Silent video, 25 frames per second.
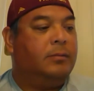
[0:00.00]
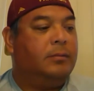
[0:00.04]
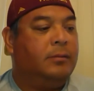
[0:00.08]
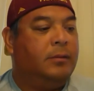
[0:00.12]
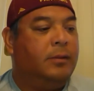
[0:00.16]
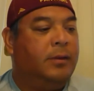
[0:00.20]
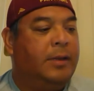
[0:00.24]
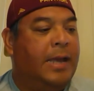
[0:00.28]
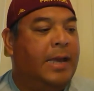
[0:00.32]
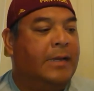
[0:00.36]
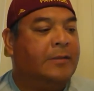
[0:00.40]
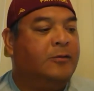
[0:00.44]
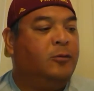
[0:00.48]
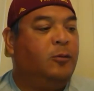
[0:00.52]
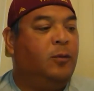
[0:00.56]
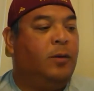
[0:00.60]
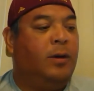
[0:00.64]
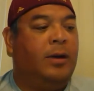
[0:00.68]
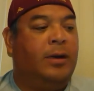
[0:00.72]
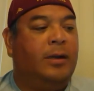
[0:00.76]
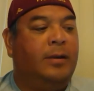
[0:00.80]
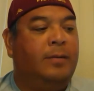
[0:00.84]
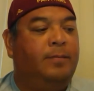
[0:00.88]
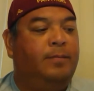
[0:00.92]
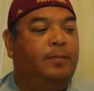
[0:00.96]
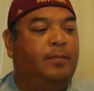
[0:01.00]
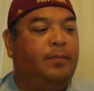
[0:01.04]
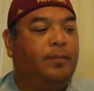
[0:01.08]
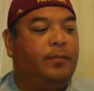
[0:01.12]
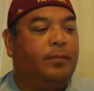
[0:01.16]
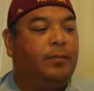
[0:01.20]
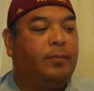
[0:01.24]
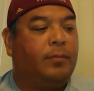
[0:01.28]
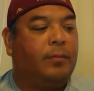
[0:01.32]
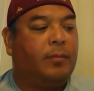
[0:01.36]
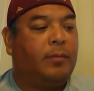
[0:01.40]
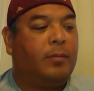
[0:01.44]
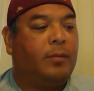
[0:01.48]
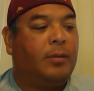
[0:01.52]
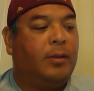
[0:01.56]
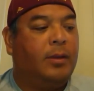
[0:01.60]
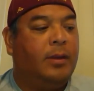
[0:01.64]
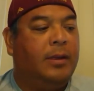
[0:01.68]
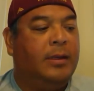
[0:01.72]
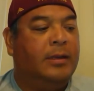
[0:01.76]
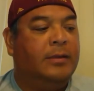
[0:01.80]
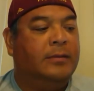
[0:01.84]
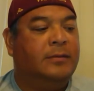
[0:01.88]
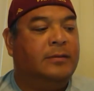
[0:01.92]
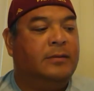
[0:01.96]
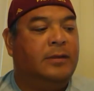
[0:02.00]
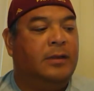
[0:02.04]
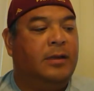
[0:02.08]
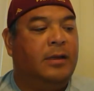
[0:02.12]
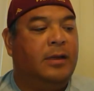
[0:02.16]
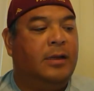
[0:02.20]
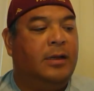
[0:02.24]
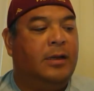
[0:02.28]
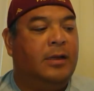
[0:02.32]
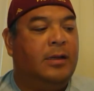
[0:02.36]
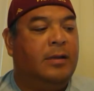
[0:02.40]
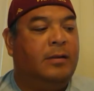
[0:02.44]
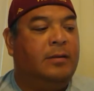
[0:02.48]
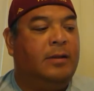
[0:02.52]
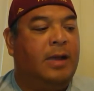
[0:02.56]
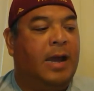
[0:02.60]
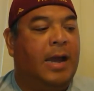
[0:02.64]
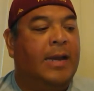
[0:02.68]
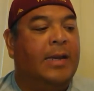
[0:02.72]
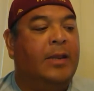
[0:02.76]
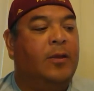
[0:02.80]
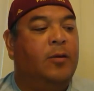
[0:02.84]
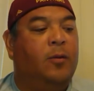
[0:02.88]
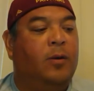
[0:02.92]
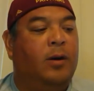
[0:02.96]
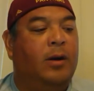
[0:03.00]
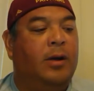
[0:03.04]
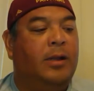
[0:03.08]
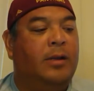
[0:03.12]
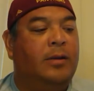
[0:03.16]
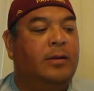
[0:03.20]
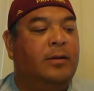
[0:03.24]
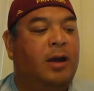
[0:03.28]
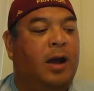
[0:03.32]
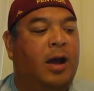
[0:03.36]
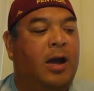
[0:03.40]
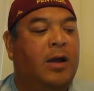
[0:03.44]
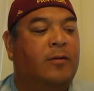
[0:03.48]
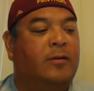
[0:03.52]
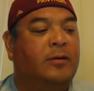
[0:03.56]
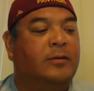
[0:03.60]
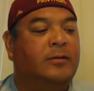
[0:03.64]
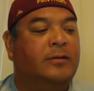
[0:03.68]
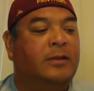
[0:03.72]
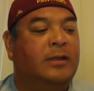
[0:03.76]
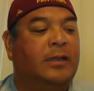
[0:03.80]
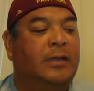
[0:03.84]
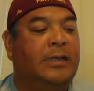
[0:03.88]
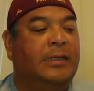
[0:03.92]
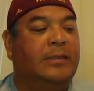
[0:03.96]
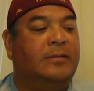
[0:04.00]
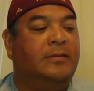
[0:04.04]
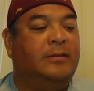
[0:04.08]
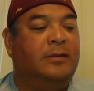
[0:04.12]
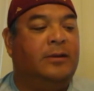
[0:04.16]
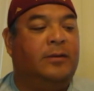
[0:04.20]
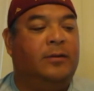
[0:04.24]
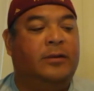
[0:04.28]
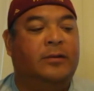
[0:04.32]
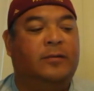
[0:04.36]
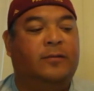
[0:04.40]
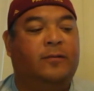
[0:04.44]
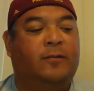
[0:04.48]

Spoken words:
The next one is the 91 Donruss Elite Series